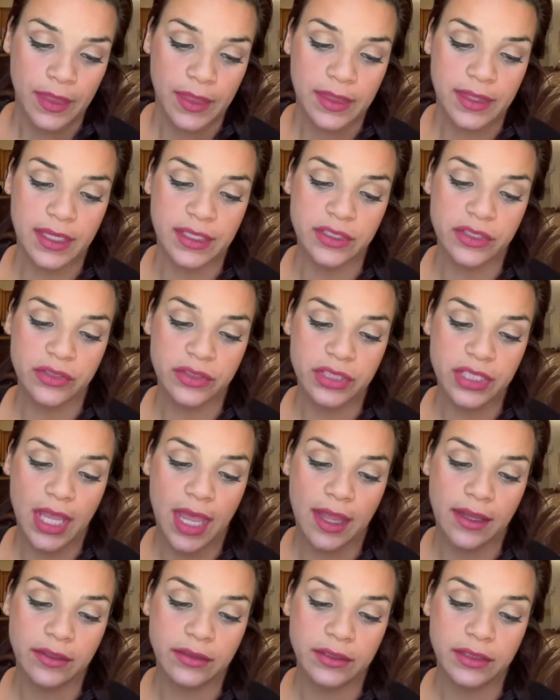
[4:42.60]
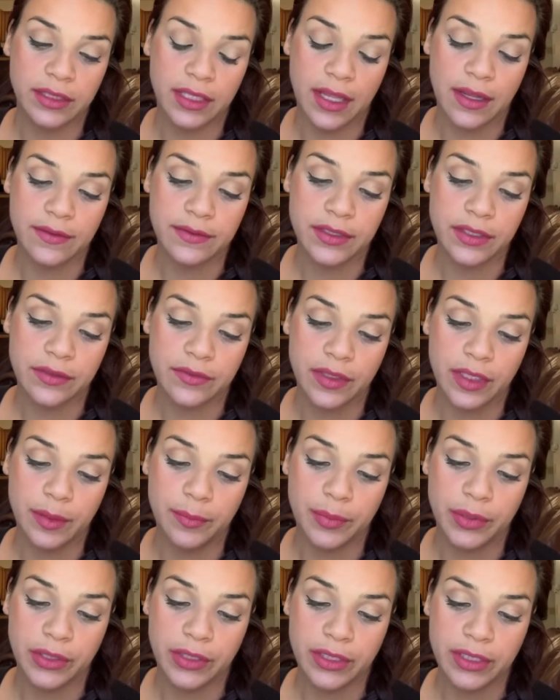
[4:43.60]
Does your child love to read
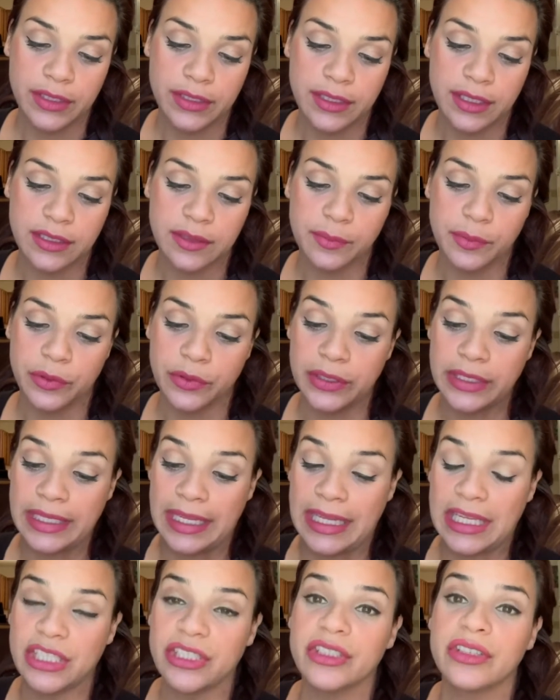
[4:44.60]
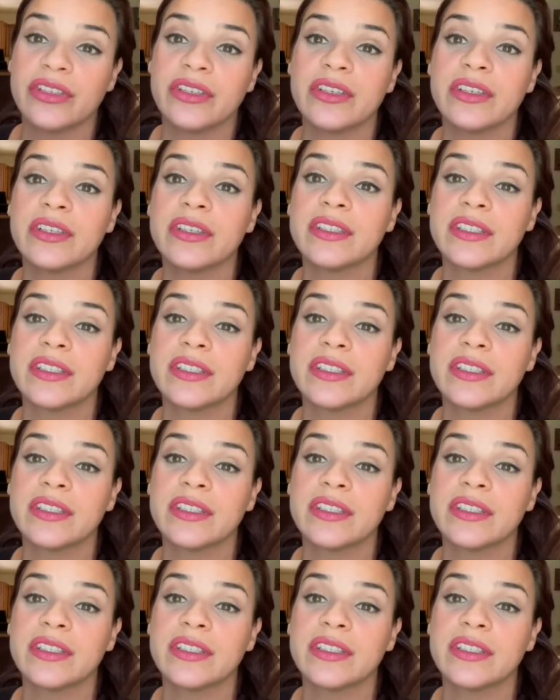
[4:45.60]
books, explore nature,